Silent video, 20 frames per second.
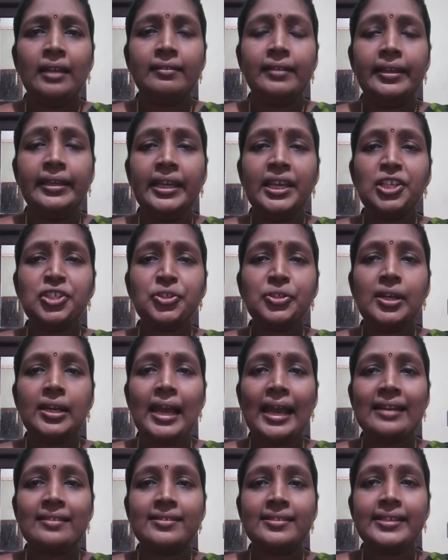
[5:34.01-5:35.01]
The national
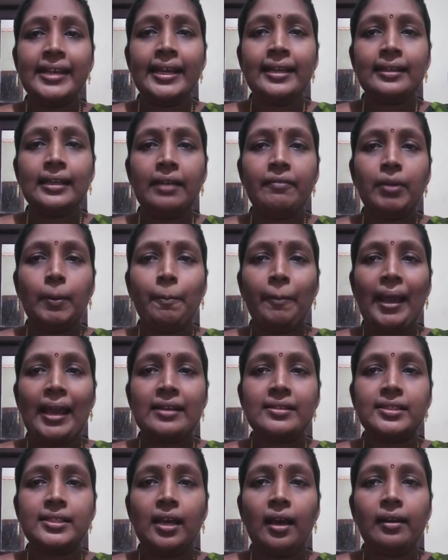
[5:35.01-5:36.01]
and state level
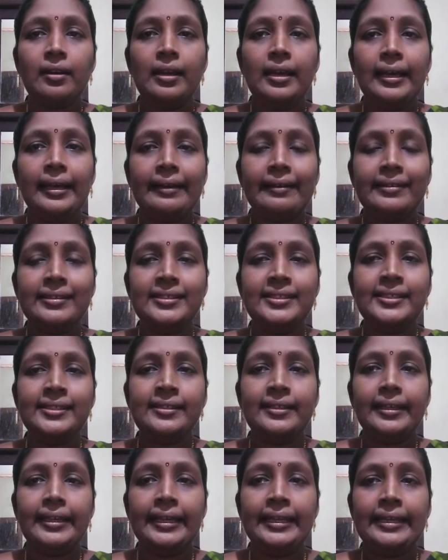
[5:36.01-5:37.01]
plans are rigid
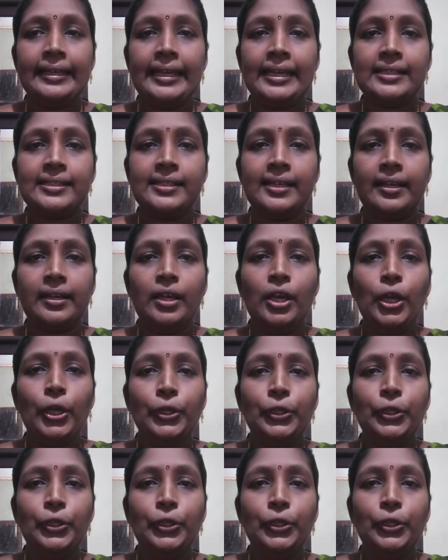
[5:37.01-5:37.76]
in nature